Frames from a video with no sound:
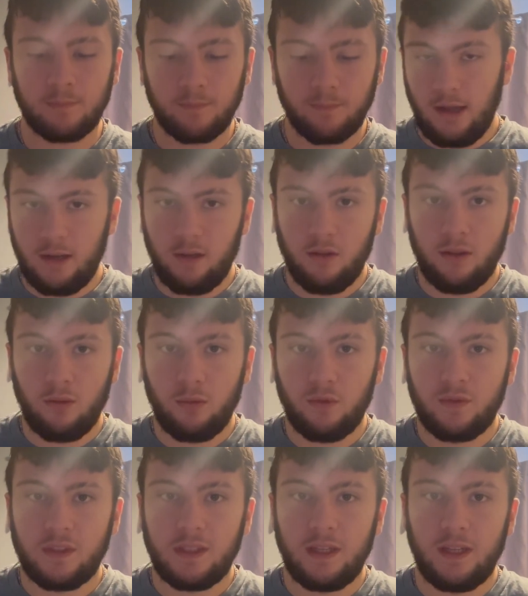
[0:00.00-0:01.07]
I know that we've
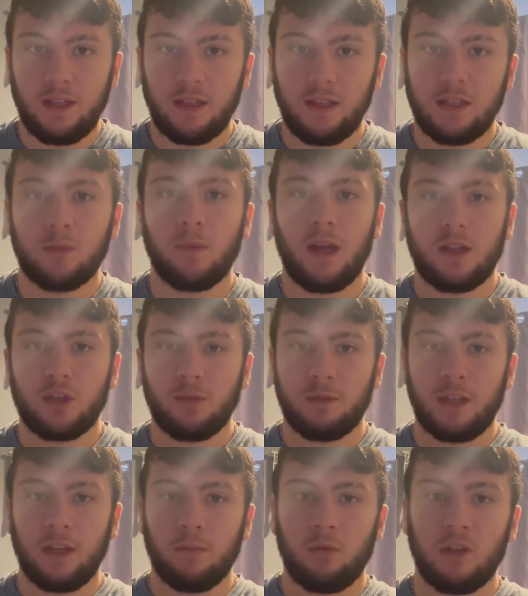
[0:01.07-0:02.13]
seen this matchup
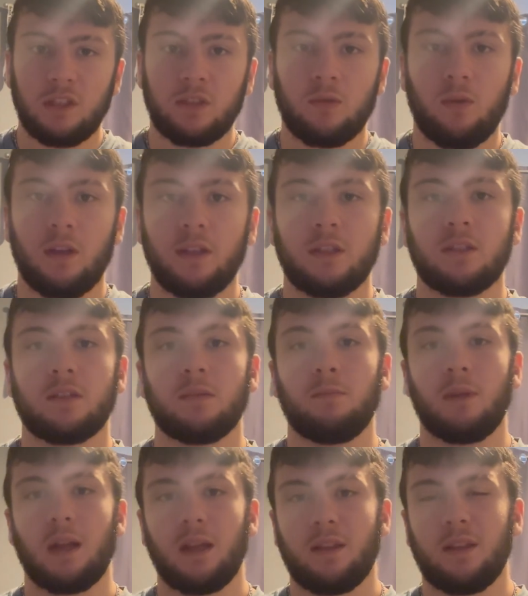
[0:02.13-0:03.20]
take place twice,
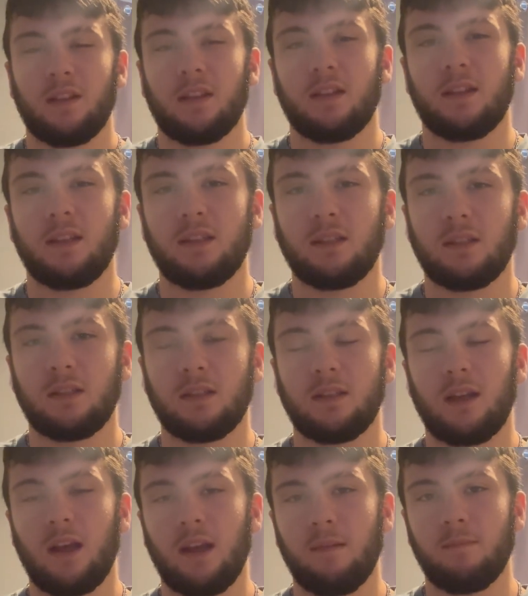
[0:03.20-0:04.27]
but I think that this
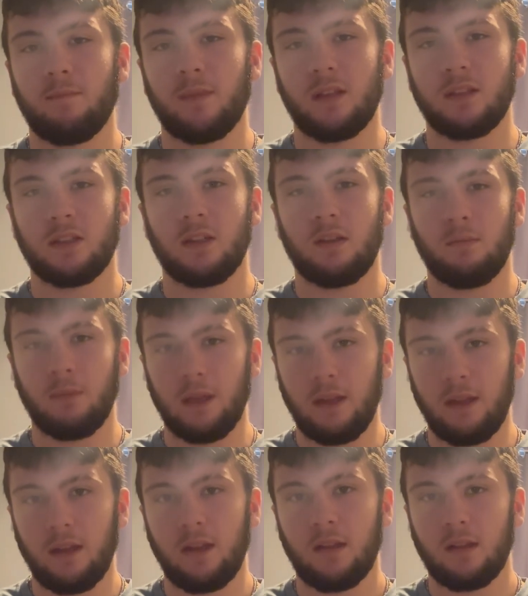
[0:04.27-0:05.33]
time is going to
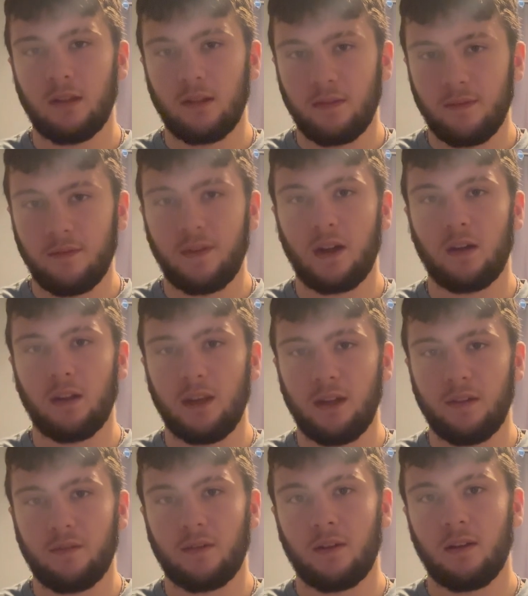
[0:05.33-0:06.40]
be fairly
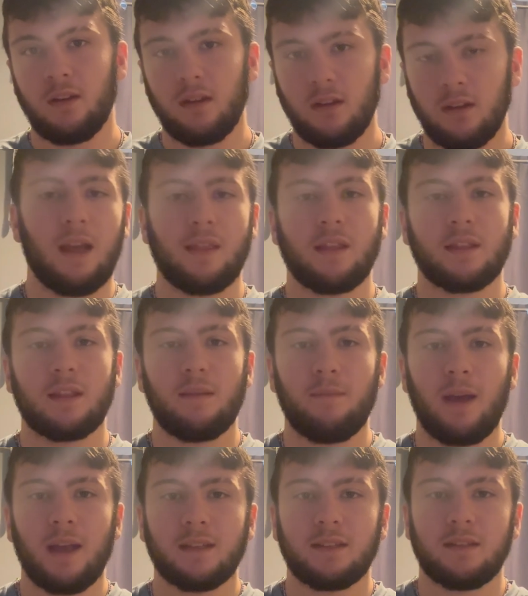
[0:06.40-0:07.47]
different. I think that
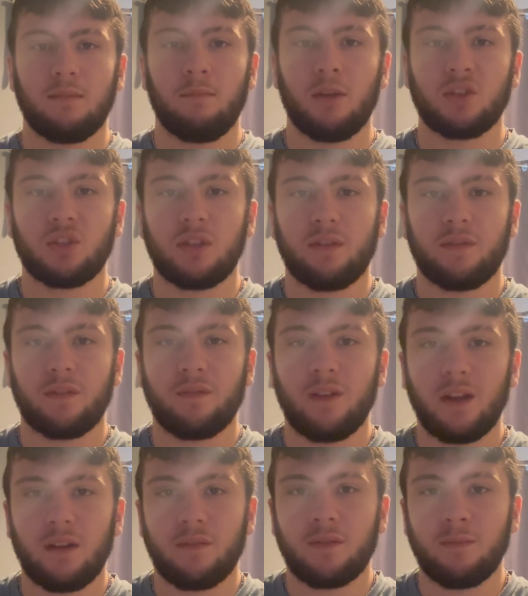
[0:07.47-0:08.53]
Max is a much different
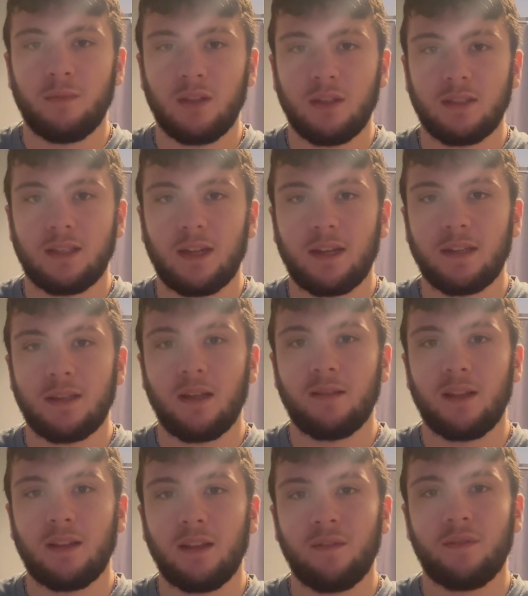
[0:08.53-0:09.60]
fighter from the second time
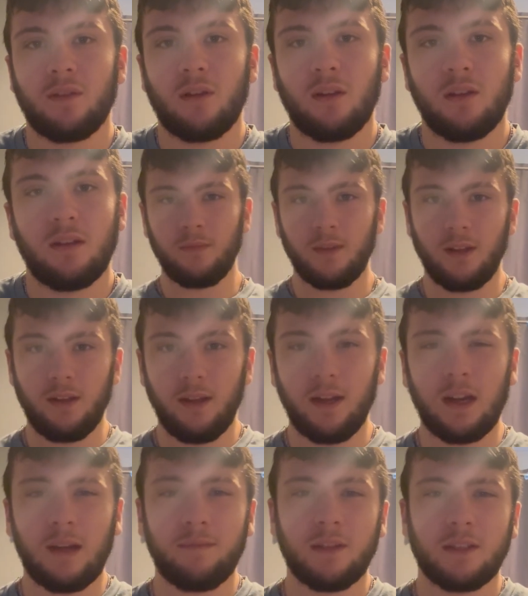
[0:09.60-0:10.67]
that they fought, and
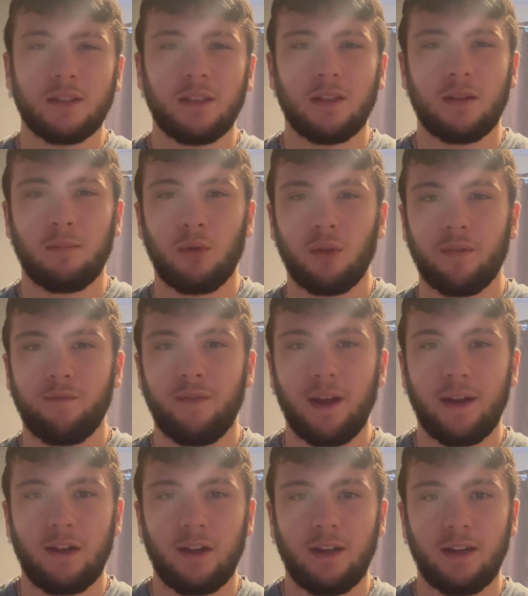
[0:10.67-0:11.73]
obviously they're both
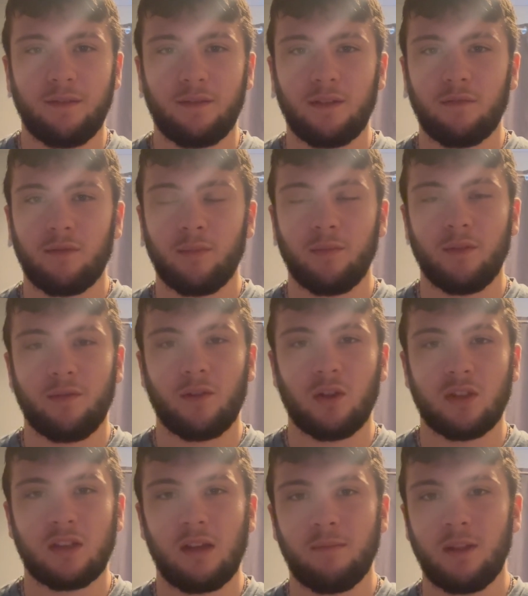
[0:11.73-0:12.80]
very different from the
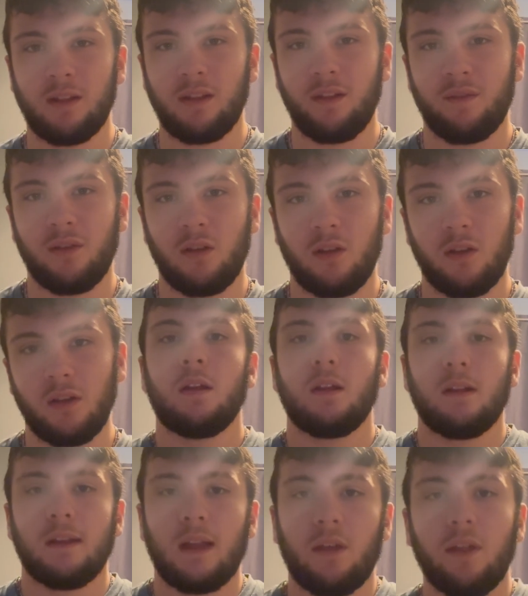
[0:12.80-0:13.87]
first time that they fought.
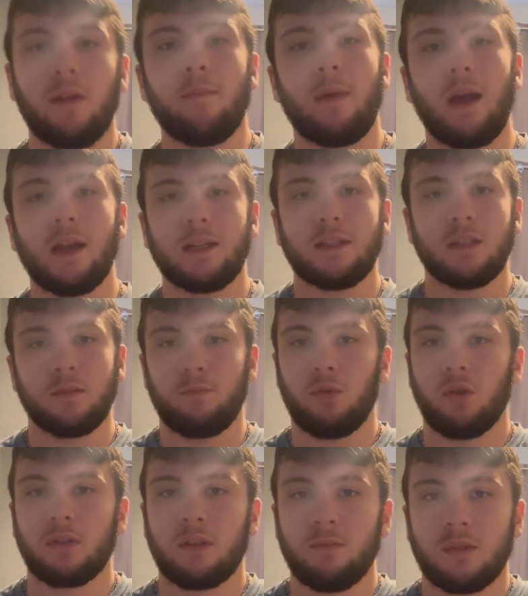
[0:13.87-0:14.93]
Now that Max has
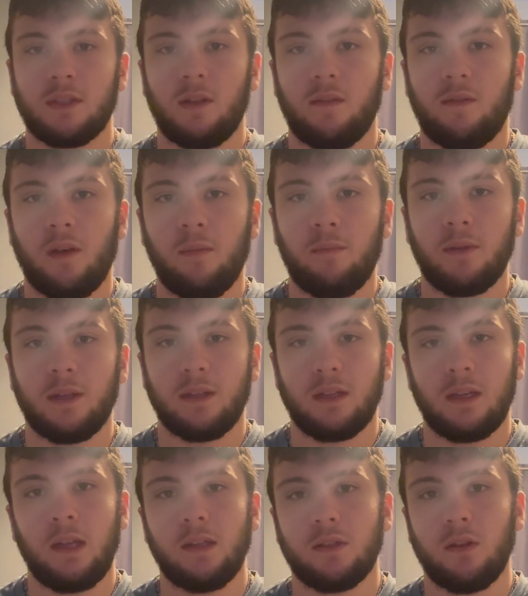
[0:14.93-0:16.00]
bulked himself up and
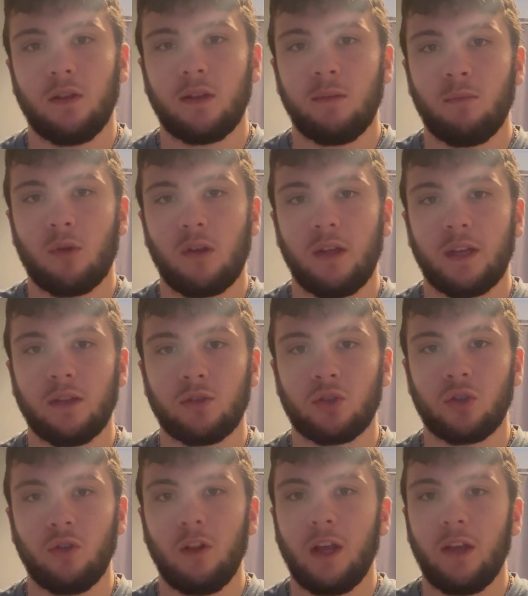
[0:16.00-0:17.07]
he's looking more like a
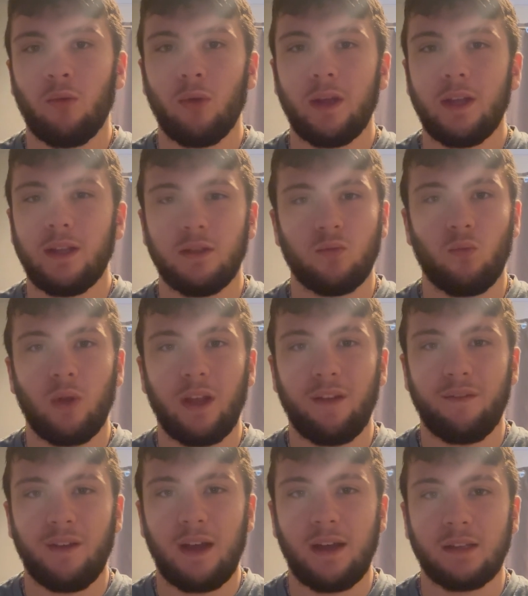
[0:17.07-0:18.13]
true lightweight, he's way
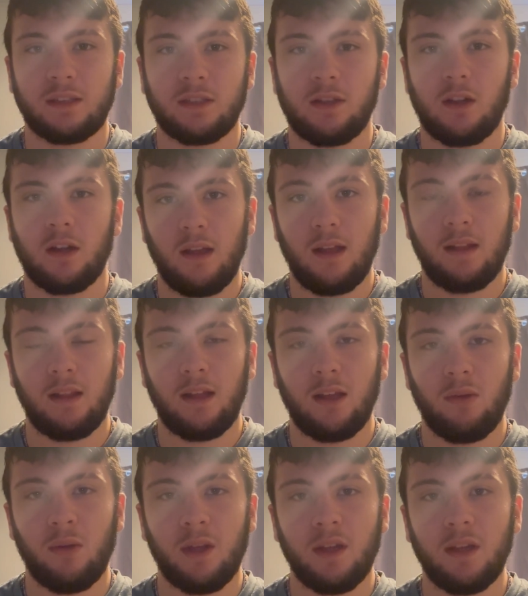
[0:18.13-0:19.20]
faster at
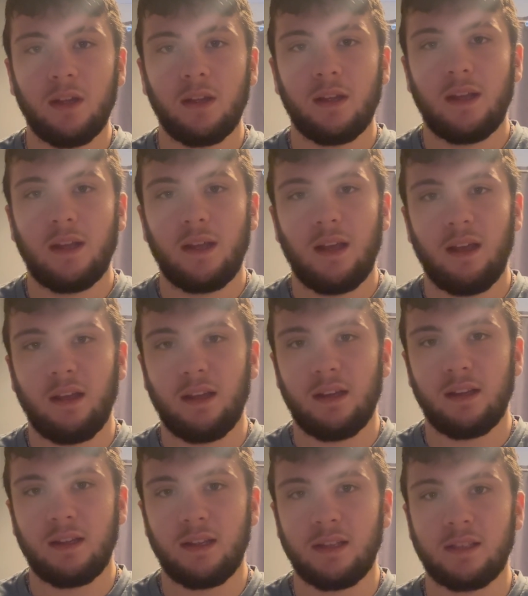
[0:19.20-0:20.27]
lightweight,
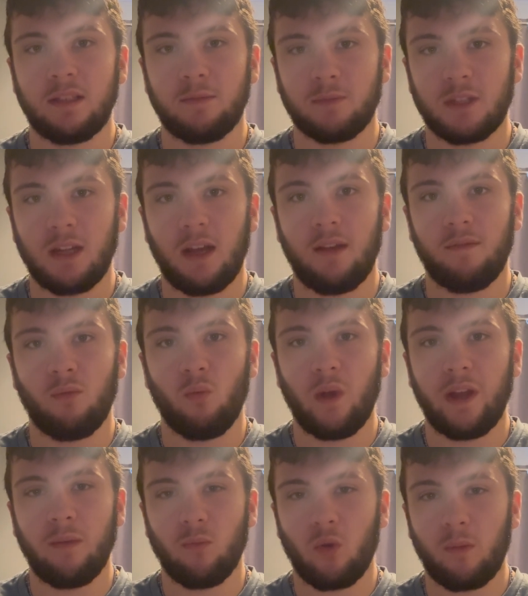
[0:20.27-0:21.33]
and he seems to have
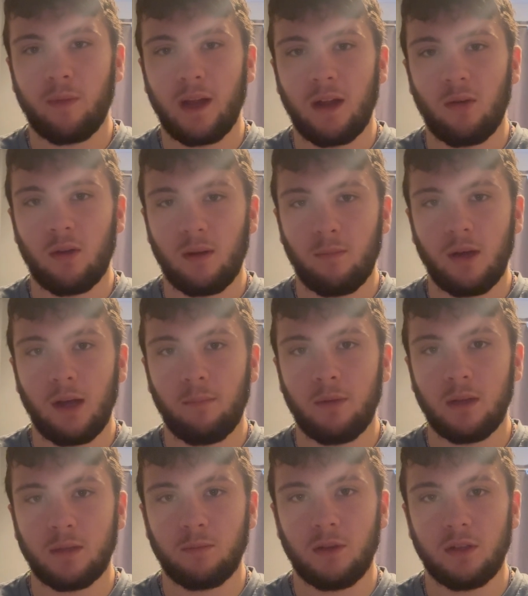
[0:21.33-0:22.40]
way more power and pop in
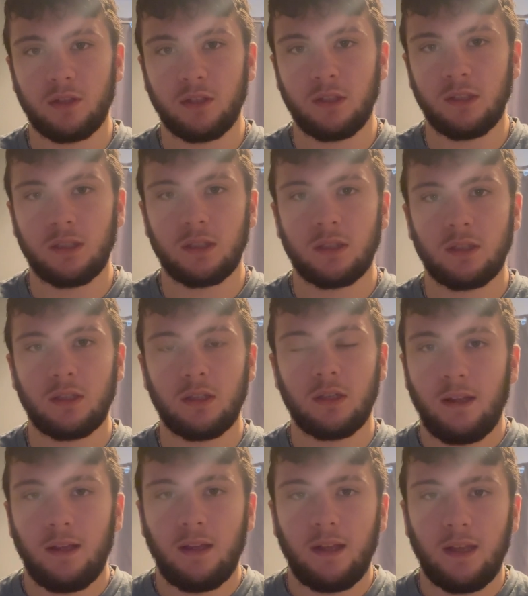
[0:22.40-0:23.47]
his punches.
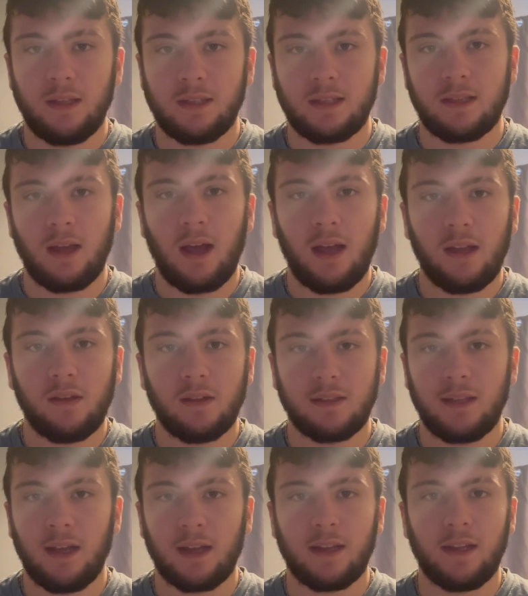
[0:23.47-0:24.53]
His style and
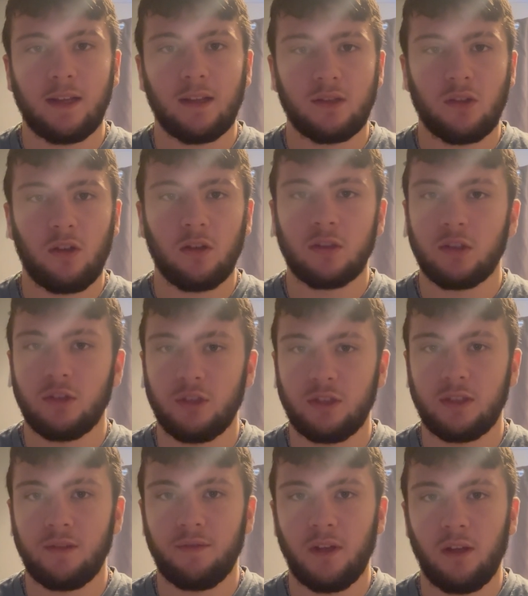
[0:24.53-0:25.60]
technique has also just
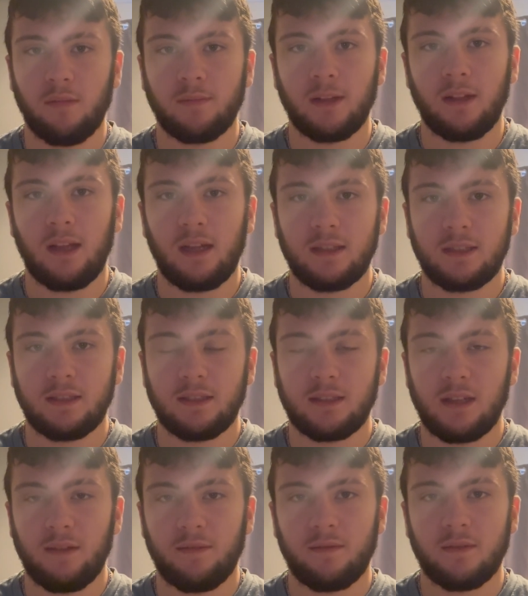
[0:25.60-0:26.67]
developed a lot since
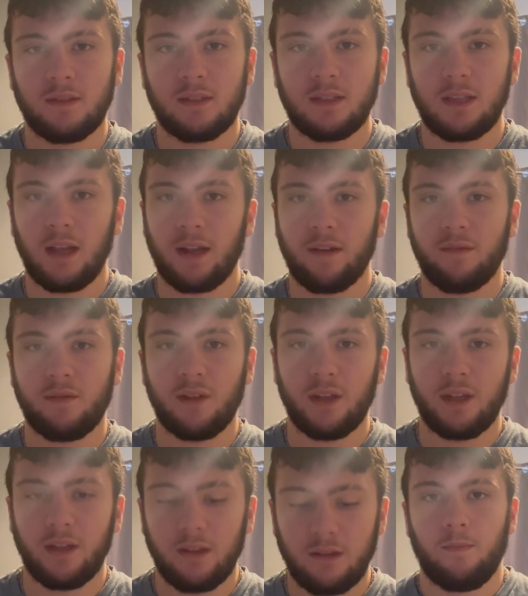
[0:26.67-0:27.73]
that second fight.